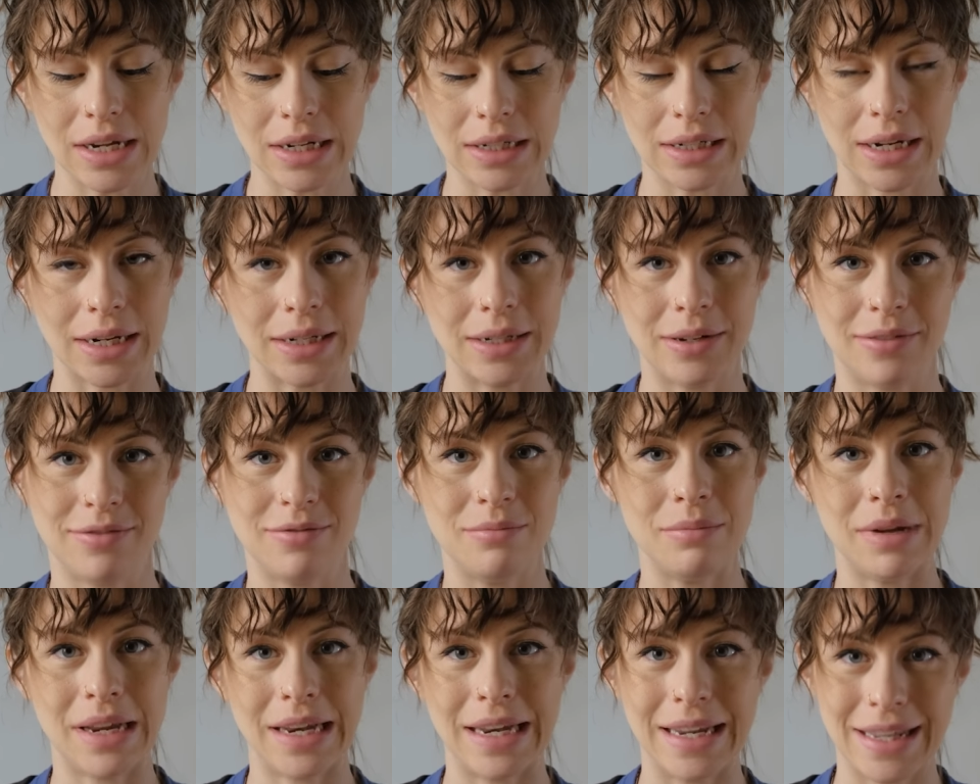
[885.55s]
kind of
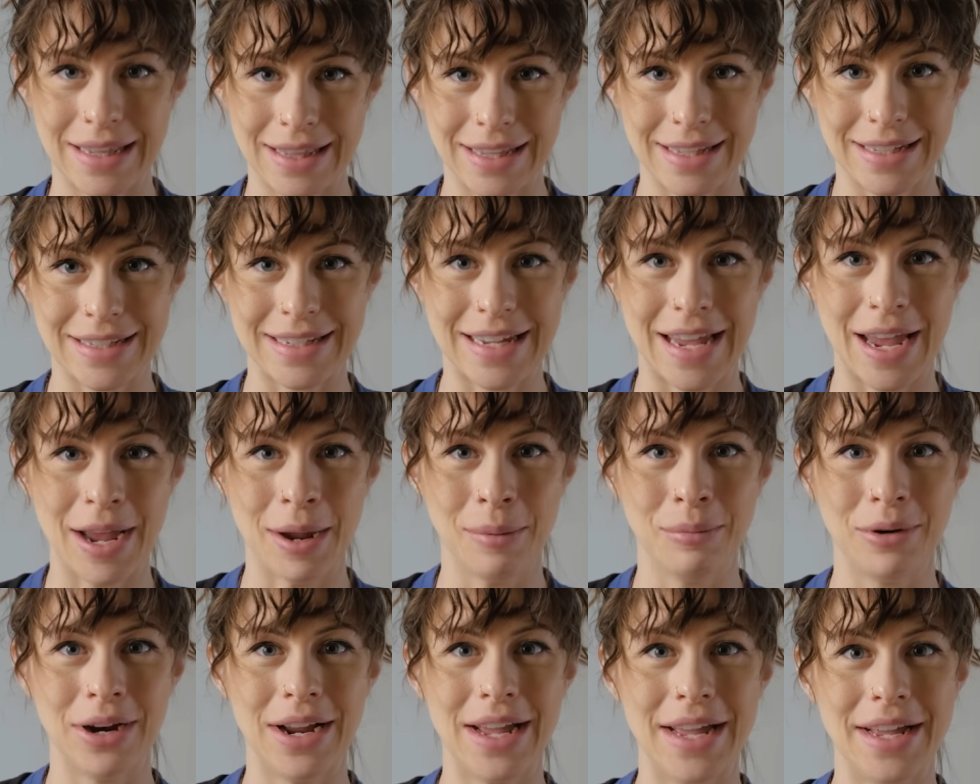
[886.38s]
meaty this
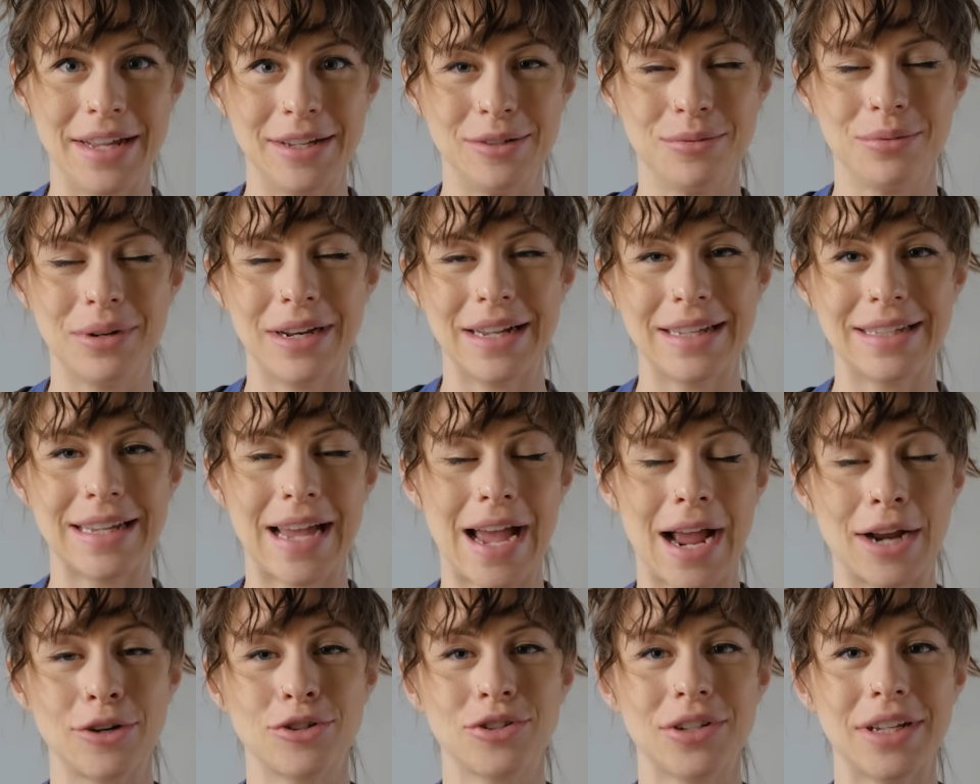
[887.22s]
camera is when it's
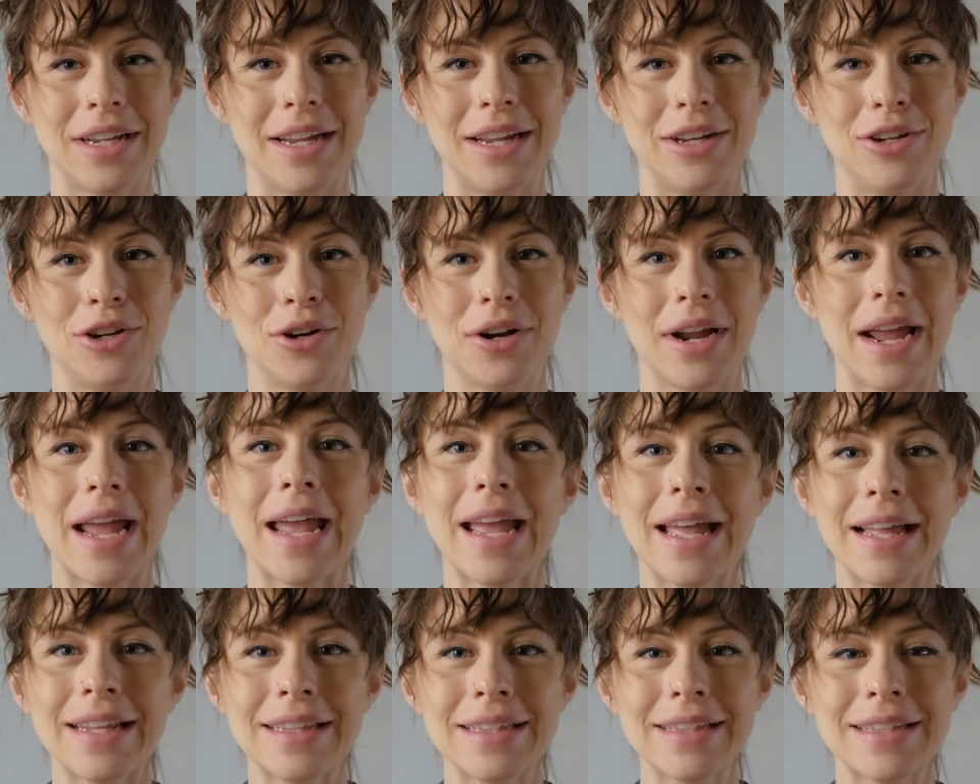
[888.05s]
actually in your
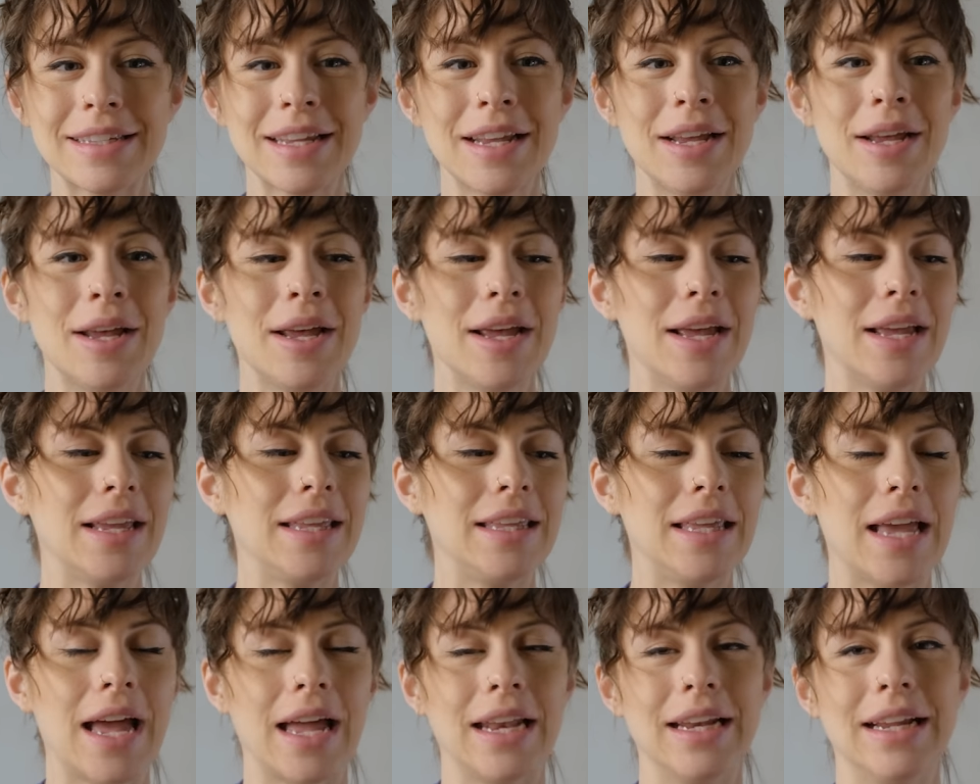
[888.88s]
hands,
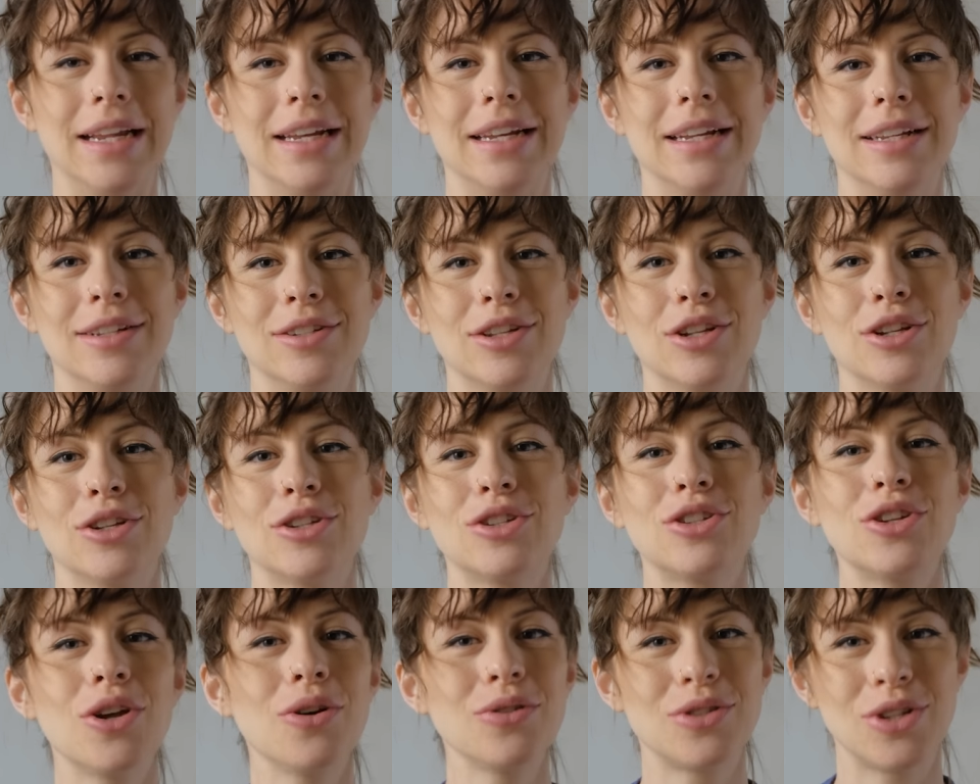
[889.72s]
yet it is
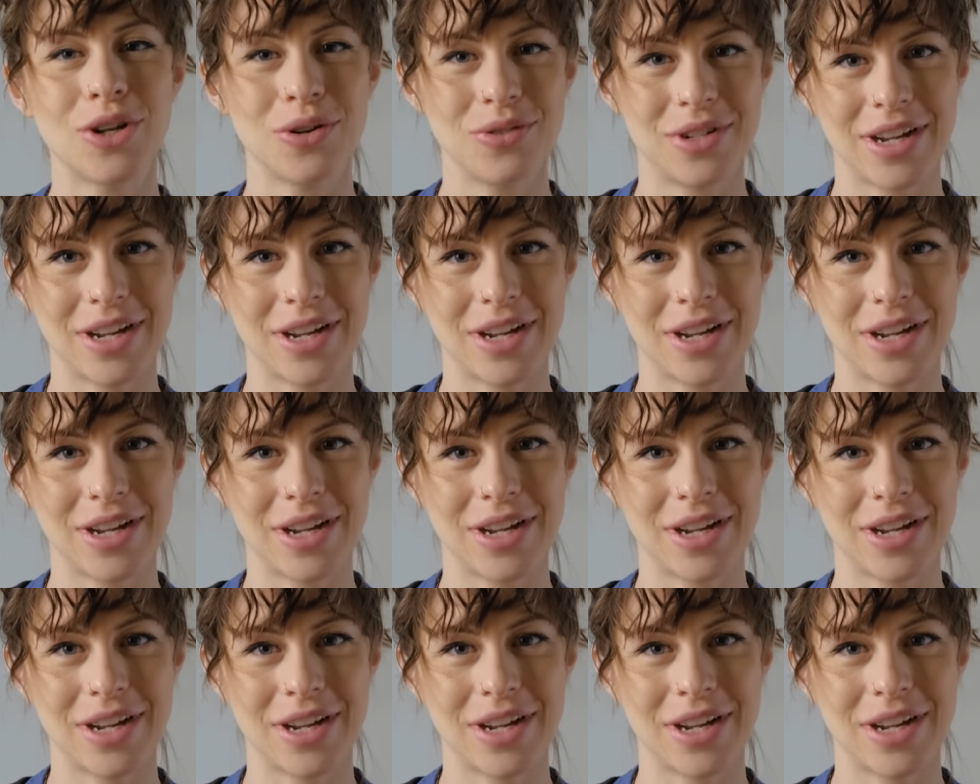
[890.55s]
so, so